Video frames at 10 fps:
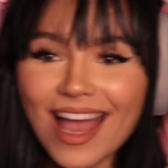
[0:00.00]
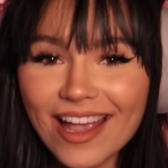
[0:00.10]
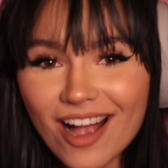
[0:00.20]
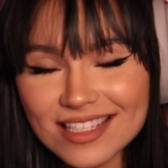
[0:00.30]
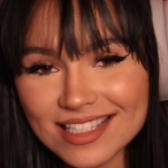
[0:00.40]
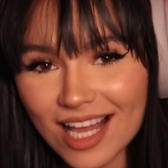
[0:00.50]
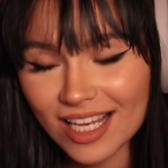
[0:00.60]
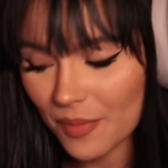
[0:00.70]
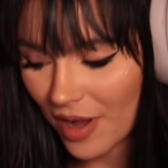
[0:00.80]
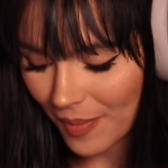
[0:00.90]
guys, it's
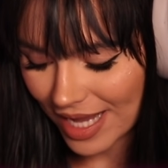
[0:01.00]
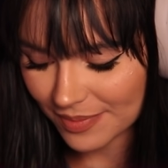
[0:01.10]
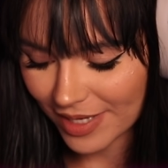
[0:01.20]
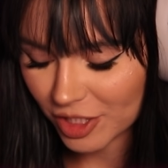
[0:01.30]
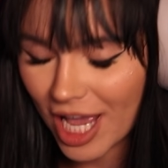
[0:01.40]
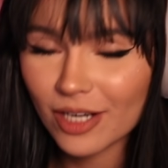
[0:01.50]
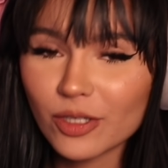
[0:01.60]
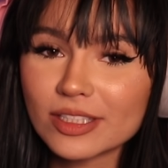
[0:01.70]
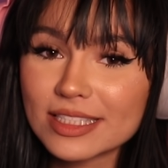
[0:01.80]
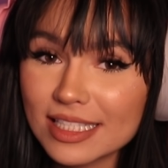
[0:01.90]
Talia. Welcome back to my
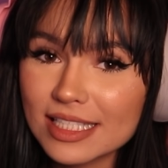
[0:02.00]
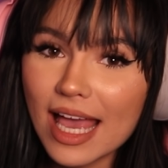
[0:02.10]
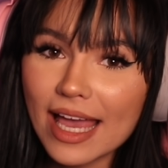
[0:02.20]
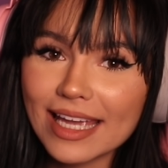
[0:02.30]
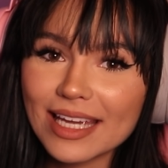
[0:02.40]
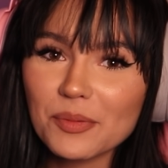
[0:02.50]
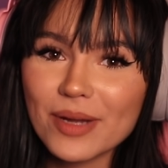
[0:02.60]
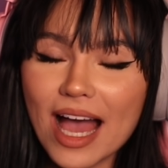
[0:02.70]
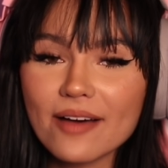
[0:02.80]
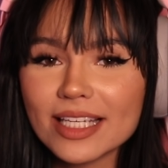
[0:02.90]
channel. Today
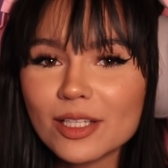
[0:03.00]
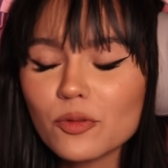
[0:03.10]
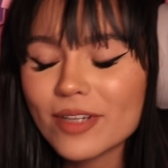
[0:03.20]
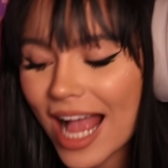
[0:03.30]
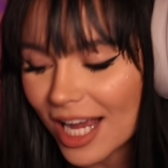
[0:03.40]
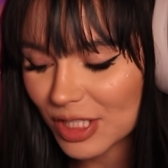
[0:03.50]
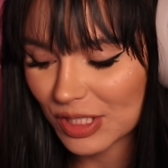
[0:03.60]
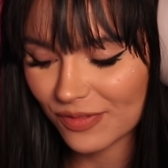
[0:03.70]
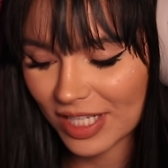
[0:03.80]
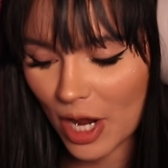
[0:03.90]
we have a little
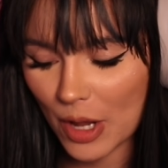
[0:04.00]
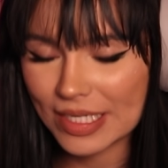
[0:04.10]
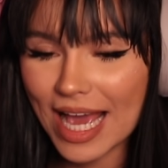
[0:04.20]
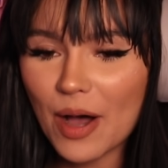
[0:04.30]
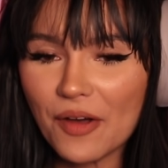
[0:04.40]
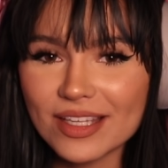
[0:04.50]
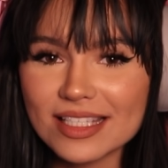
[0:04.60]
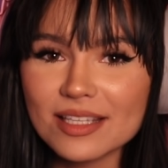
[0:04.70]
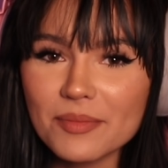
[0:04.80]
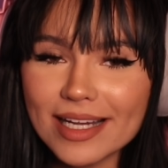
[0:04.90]
reaction video. Now, this
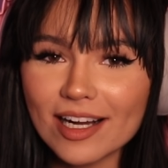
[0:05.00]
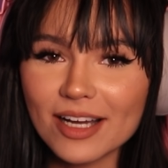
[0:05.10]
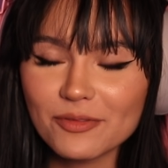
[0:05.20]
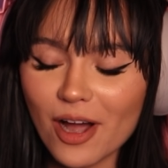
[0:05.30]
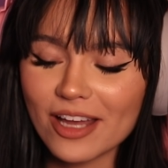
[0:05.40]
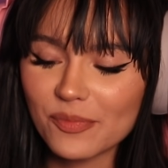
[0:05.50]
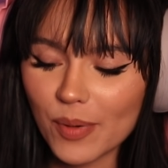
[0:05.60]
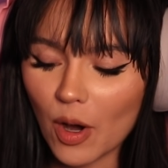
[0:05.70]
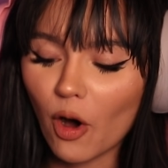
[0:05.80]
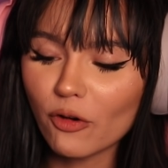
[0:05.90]
is something I've kind of put off